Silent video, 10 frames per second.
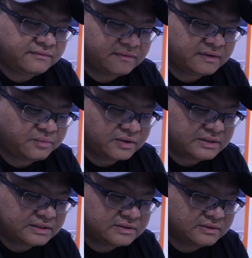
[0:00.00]

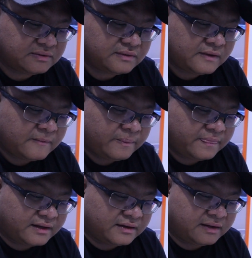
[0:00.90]
15.62,
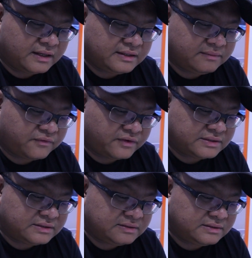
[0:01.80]

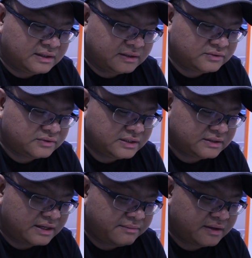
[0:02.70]

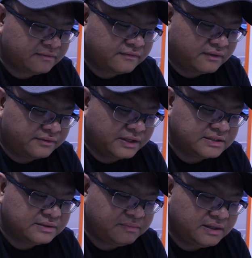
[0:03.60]
18.26 ml for
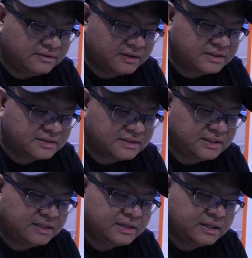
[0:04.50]
reagent B. Reagent
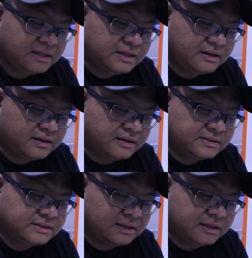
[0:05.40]
C
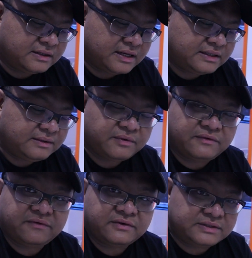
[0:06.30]
is
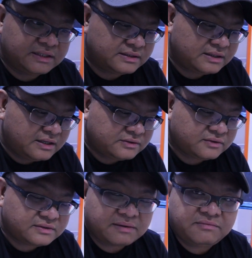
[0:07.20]
19.46.
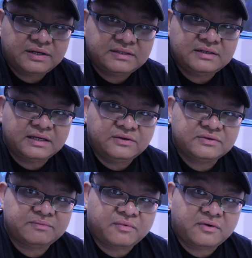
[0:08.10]
So some reagent they
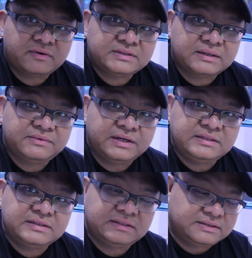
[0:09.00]
use more, some
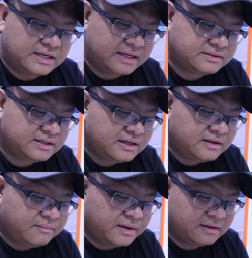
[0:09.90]
reagent is less.
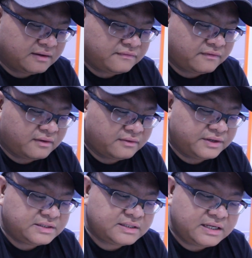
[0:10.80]
But for
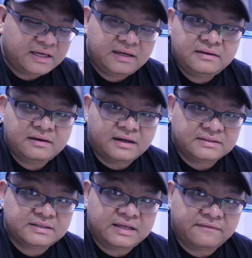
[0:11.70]
reagent A, I
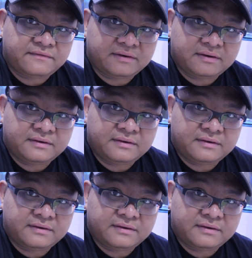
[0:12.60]
still have